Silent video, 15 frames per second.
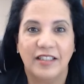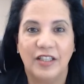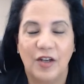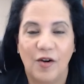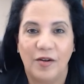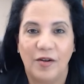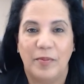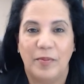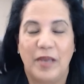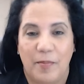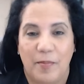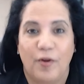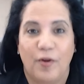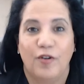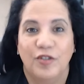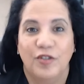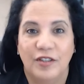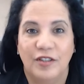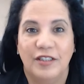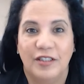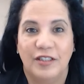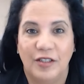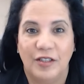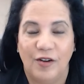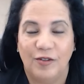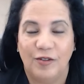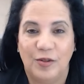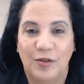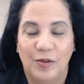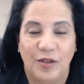you know, a, a person's, you
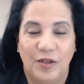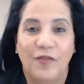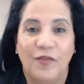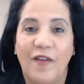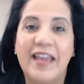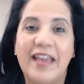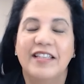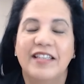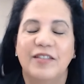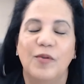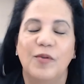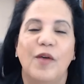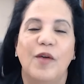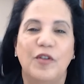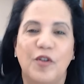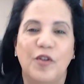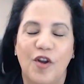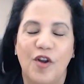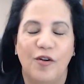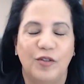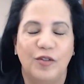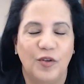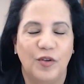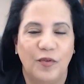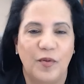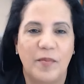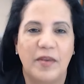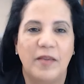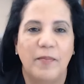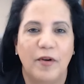know, to their face, whoever you know. So
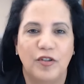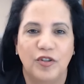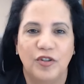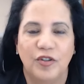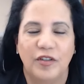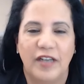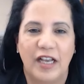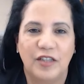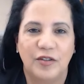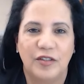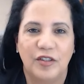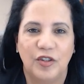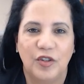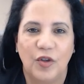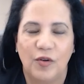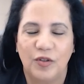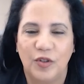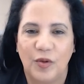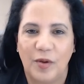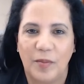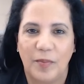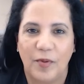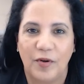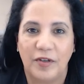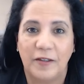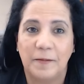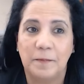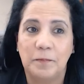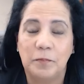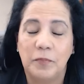for me, personal connection is so, so
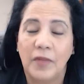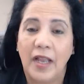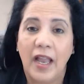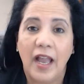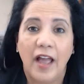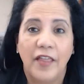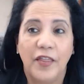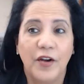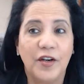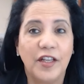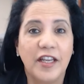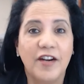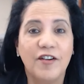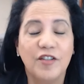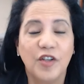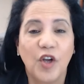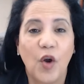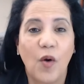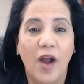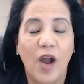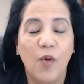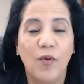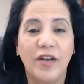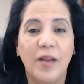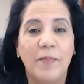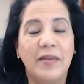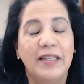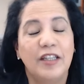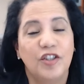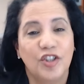important. 30 years ago, I would
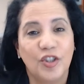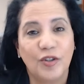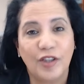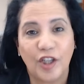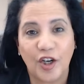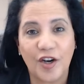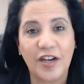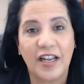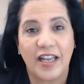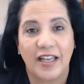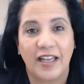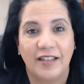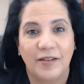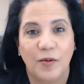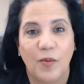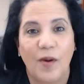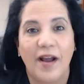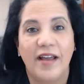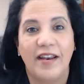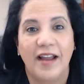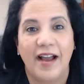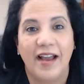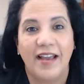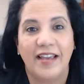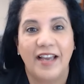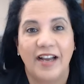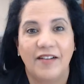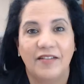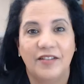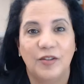have been still learning what I
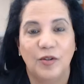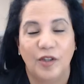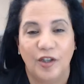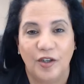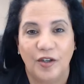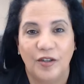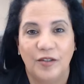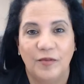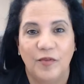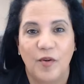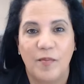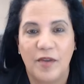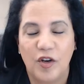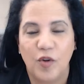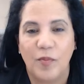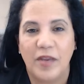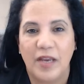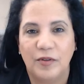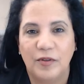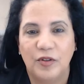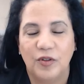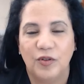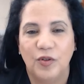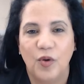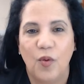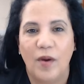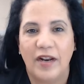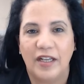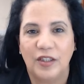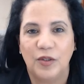have to mm. learn for me to be able to do
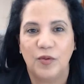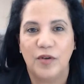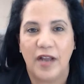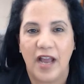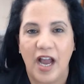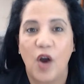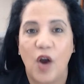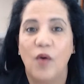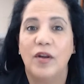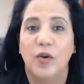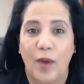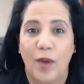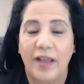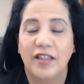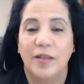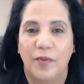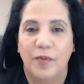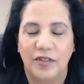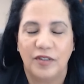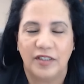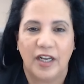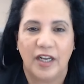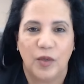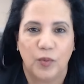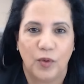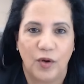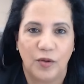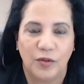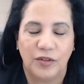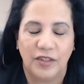what I do now and write the books that I
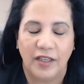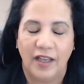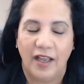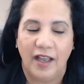wrote.